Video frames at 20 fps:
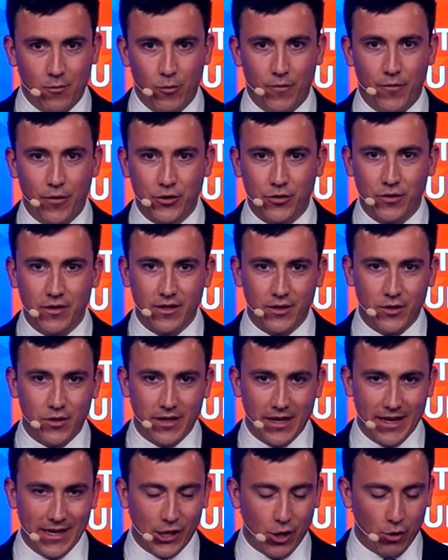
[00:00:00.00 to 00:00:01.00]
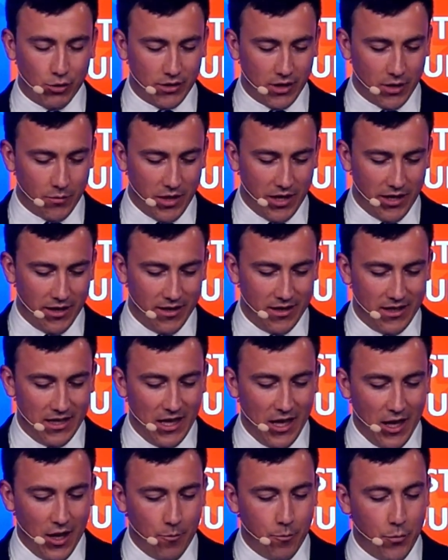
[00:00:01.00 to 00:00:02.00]
referring to the Incoterm here,
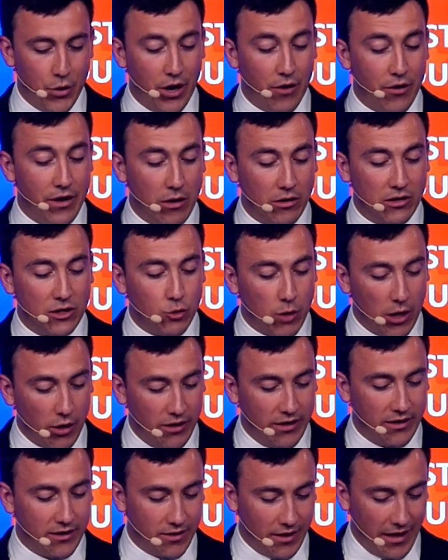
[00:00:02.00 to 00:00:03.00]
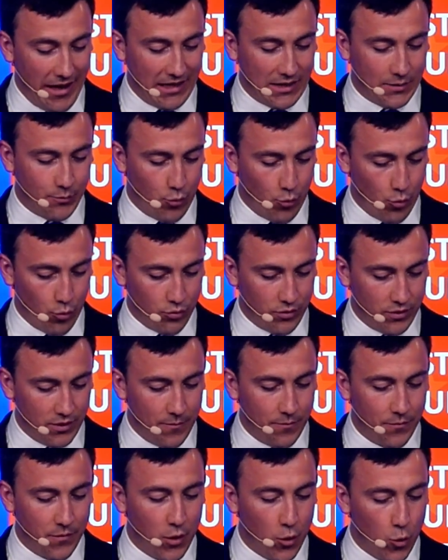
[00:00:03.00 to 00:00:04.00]
but are now struggling to export,
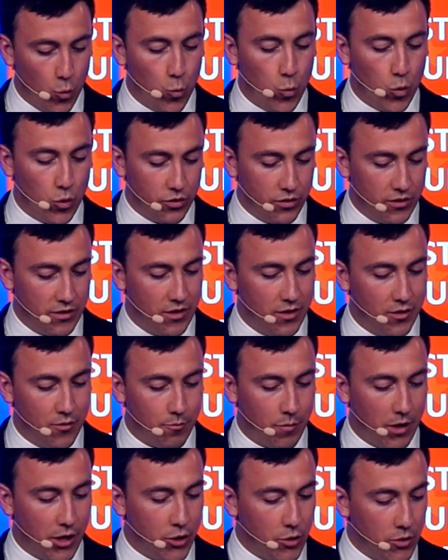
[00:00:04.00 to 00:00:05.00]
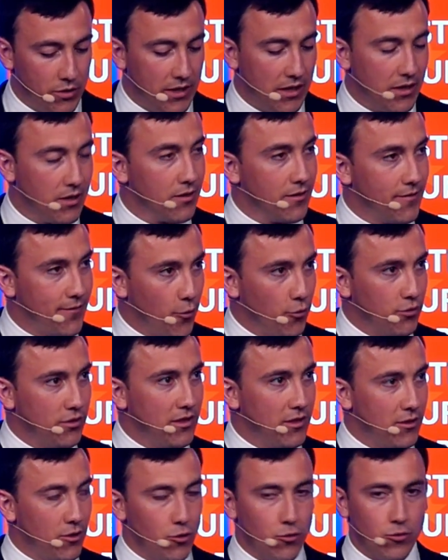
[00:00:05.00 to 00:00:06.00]
would, by using the
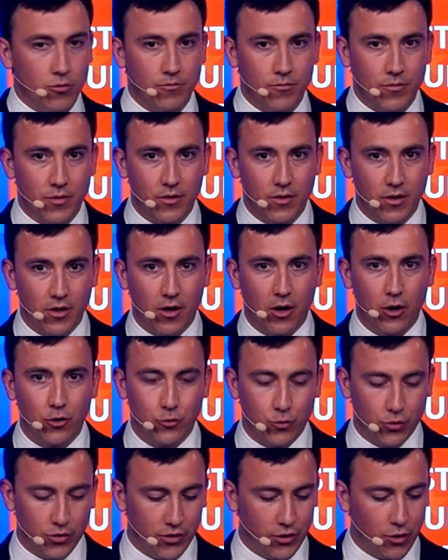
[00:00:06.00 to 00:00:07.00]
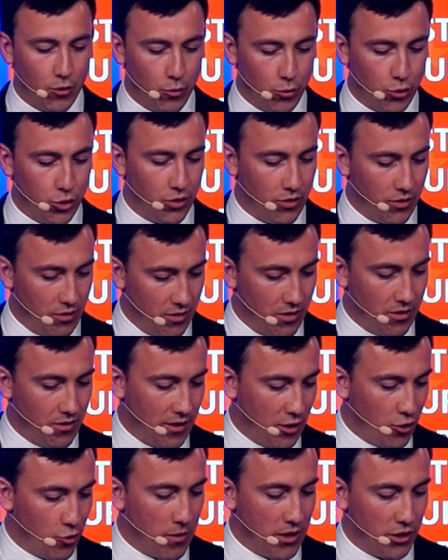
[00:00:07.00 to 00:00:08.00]
4200 solution
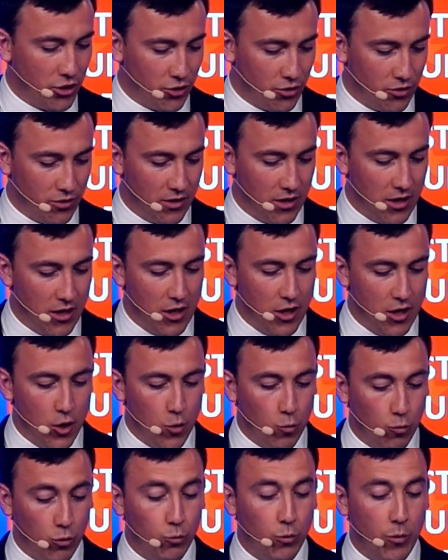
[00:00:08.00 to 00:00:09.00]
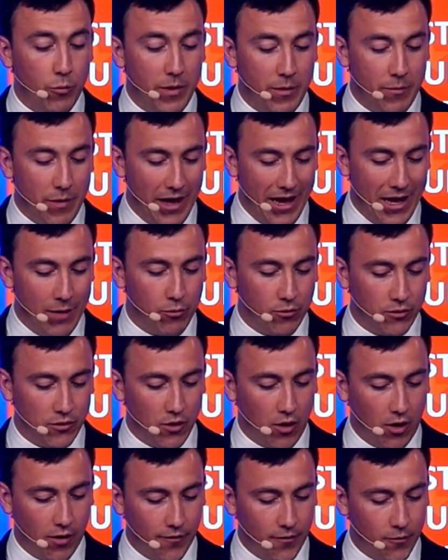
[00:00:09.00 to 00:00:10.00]
that you mentioned, would we be able
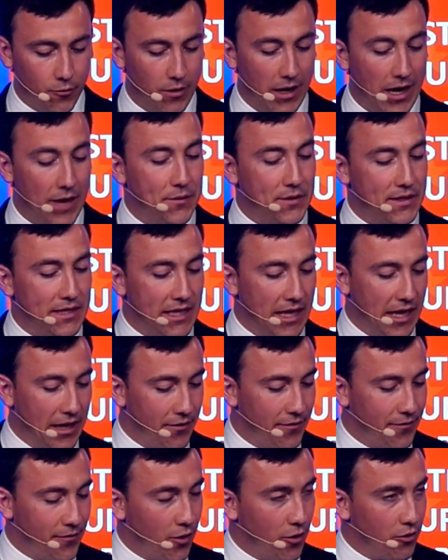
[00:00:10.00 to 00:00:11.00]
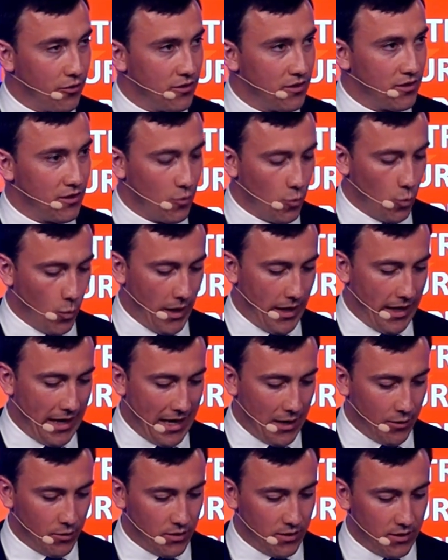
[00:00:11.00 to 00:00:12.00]
to offer FCA France
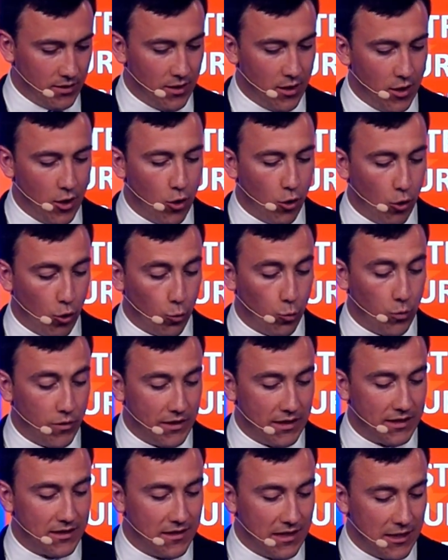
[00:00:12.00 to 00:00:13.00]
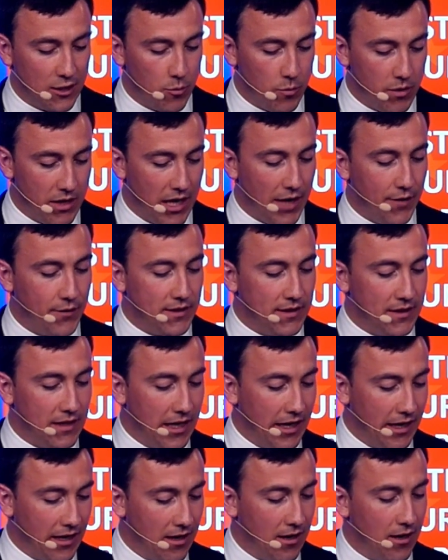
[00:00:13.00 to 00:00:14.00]
warehouse, or would this need to be
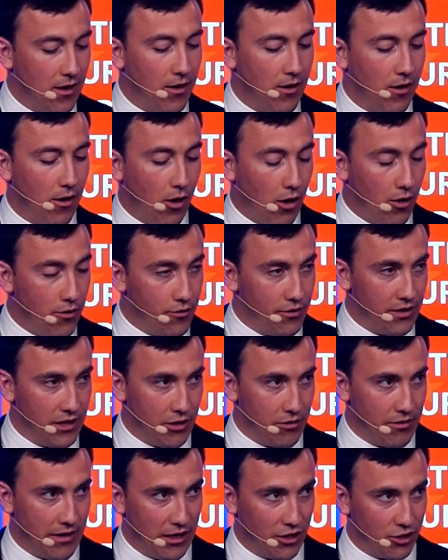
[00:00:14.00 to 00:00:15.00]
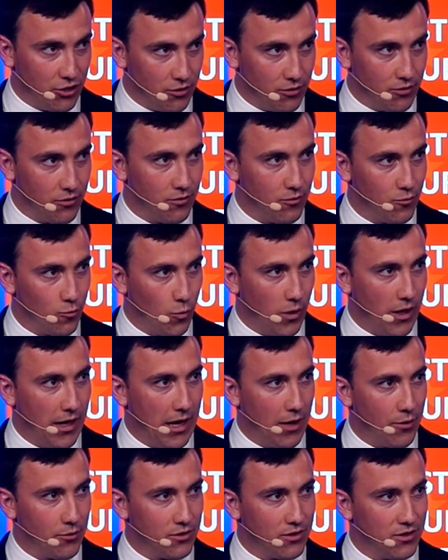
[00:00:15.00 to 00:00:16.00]
FCA other EU nation
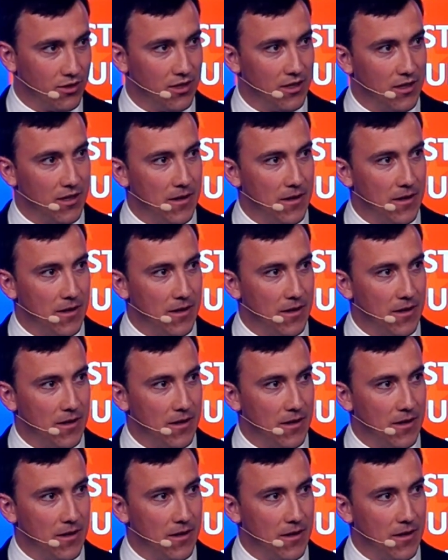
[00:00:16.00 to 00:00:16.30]
warehouse?